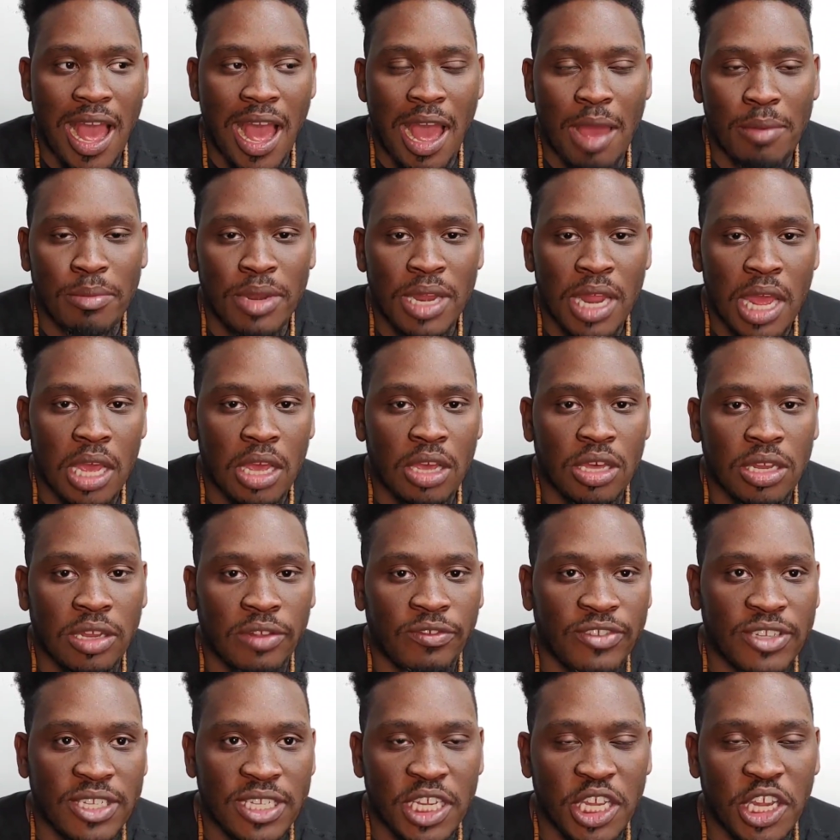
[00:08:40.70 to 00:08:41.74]
I'm not
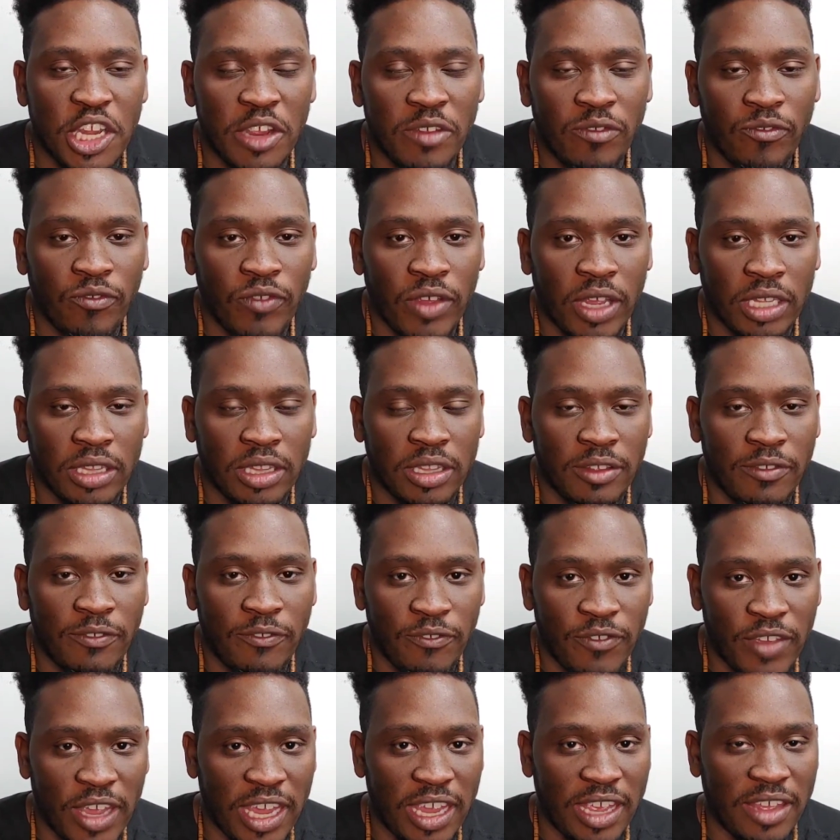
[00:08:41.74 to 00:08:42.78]
gonna sit here and
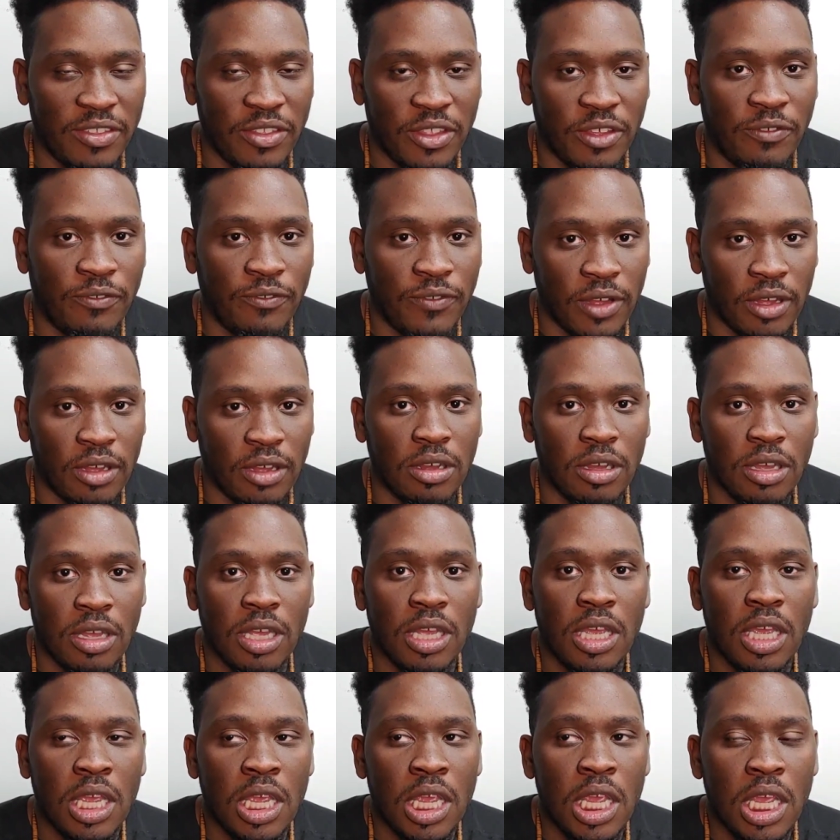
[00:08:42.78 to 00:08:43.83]
fake the funk.
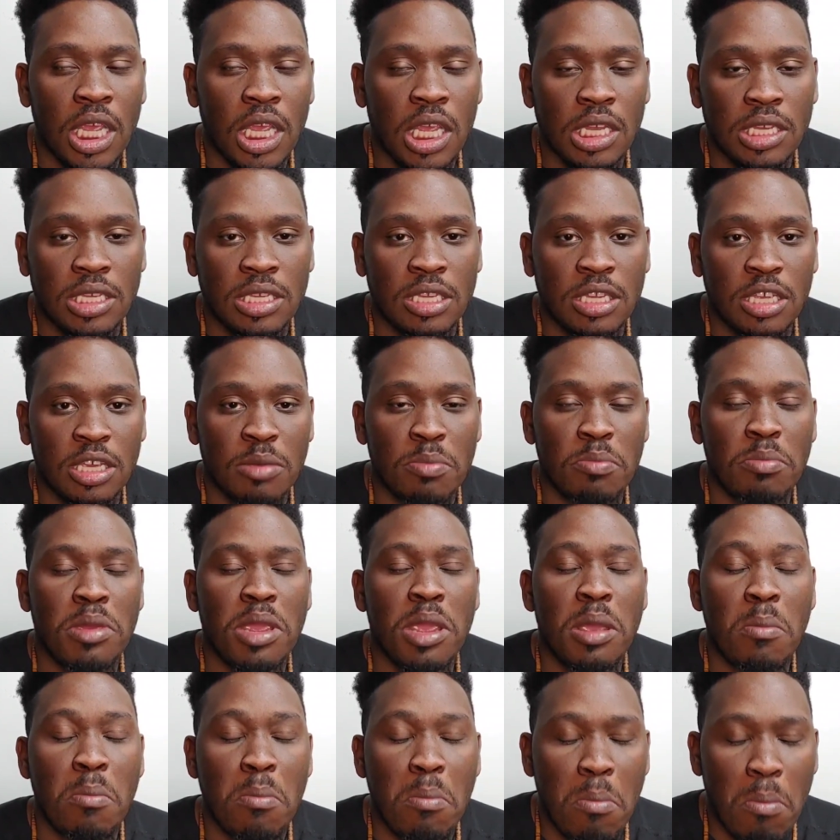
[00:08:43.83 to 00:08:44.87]
It took
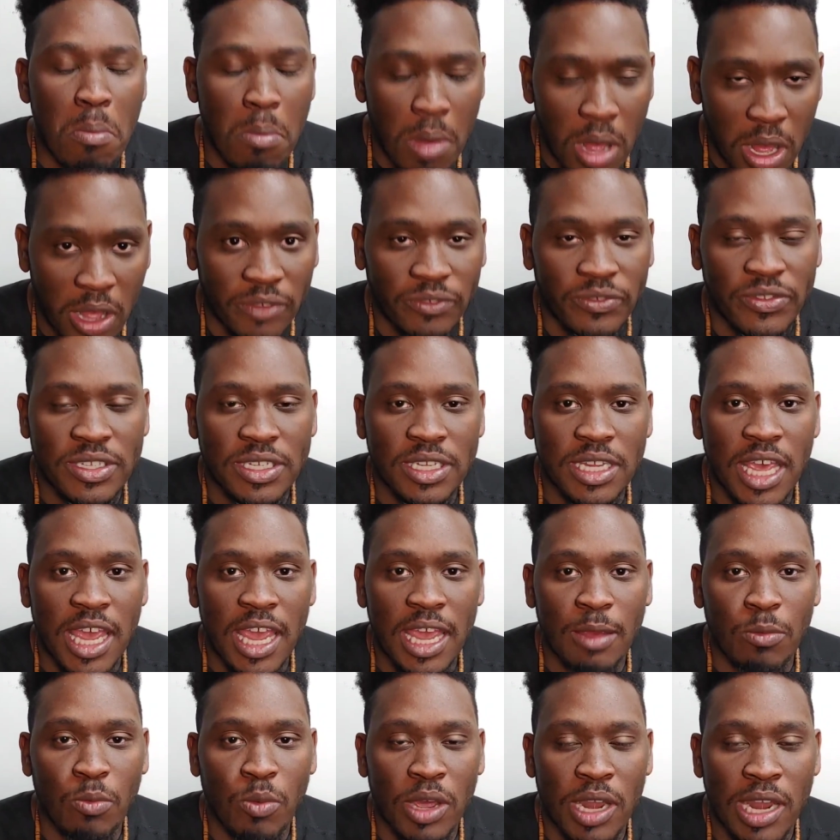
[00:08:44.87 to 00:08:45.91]
me months,
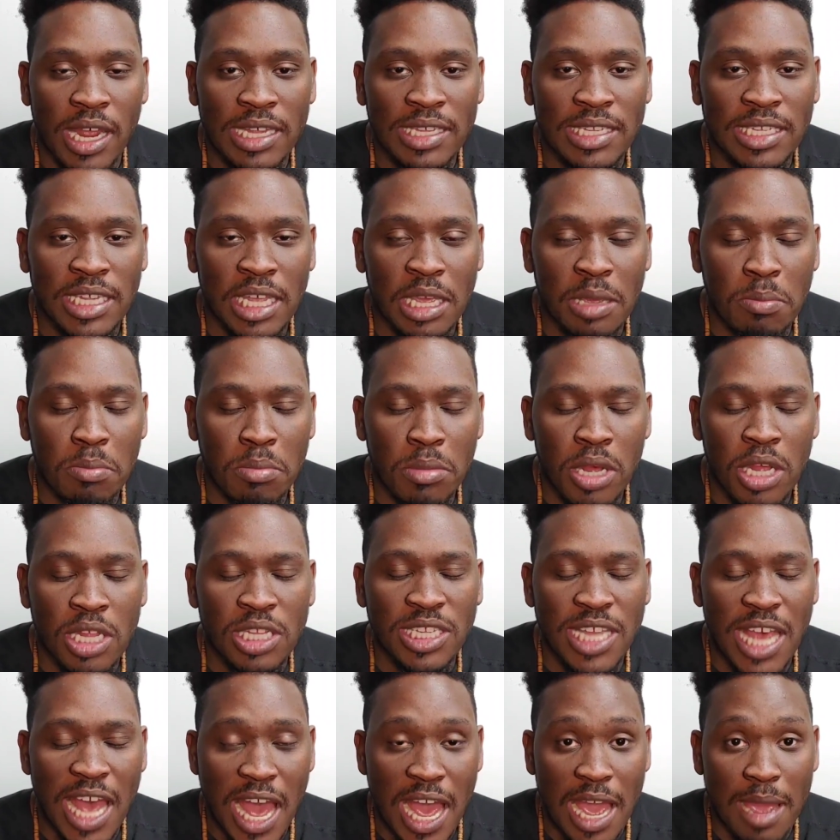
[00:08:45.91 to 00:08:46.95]
and when I say
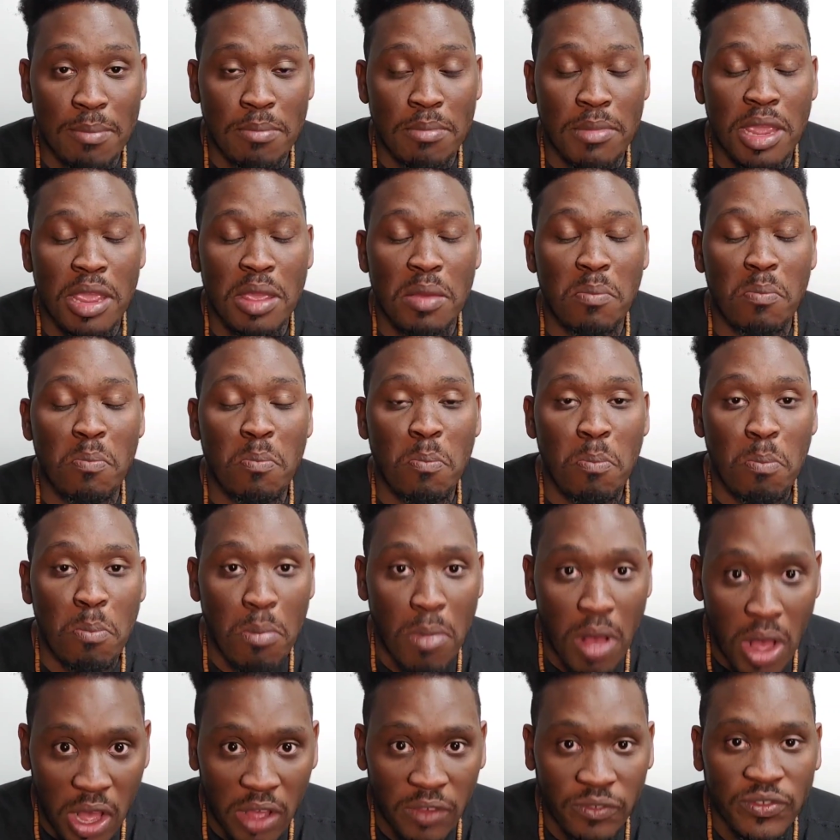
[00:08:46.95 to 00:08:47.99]
months, I mean
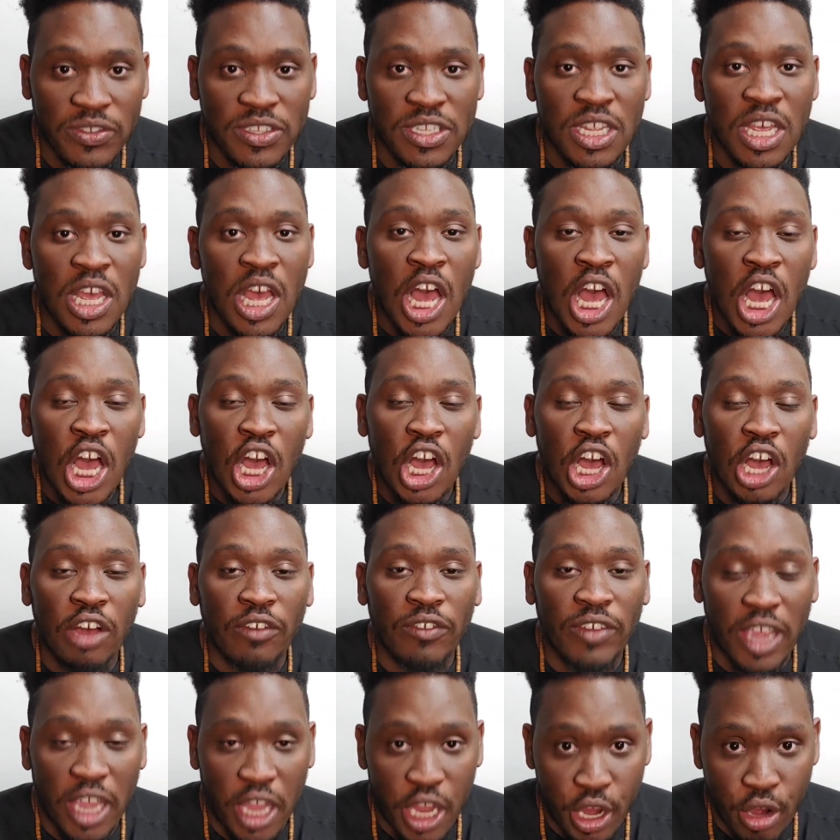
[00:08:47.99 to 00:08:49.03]
months
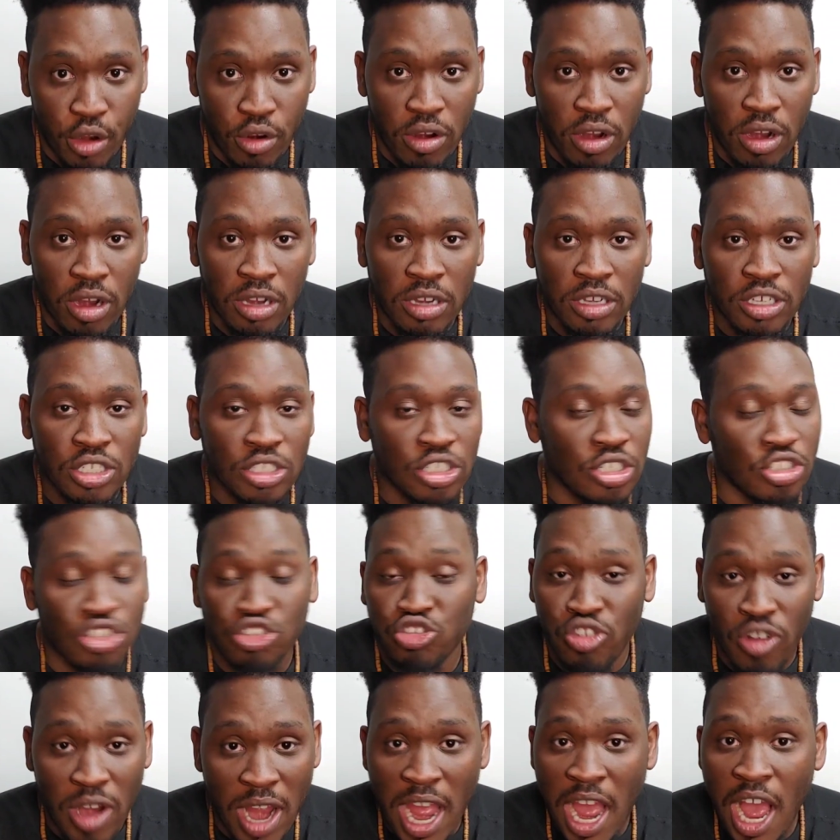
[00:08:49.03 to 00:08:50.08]
of
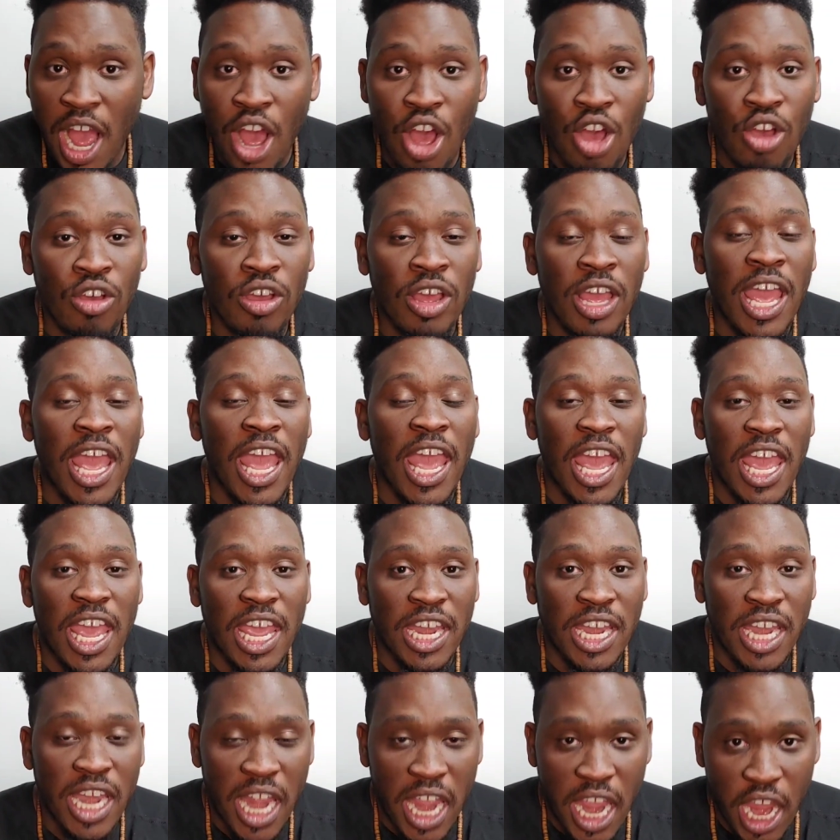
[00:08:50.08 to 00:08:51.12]
trial
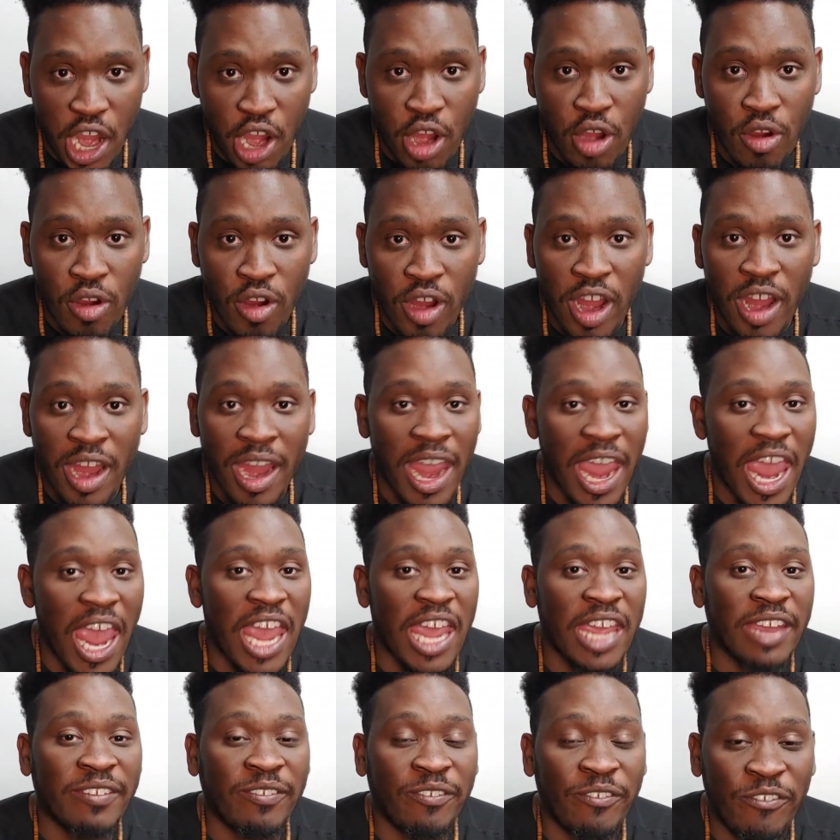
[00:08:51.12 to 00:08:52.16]
and error
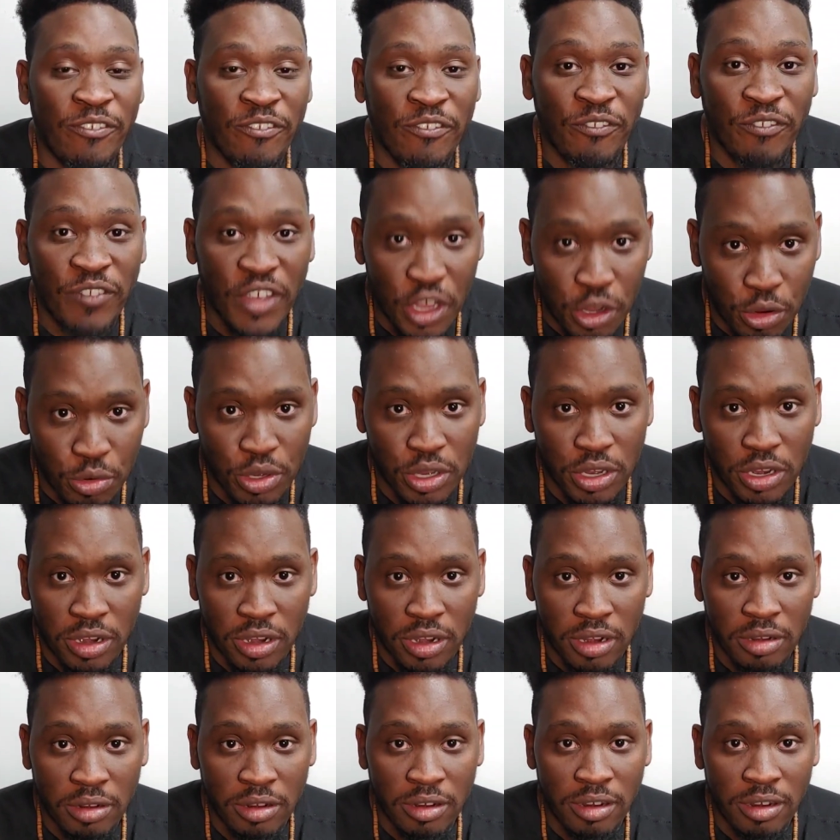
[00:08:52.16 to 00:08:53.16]
and failure.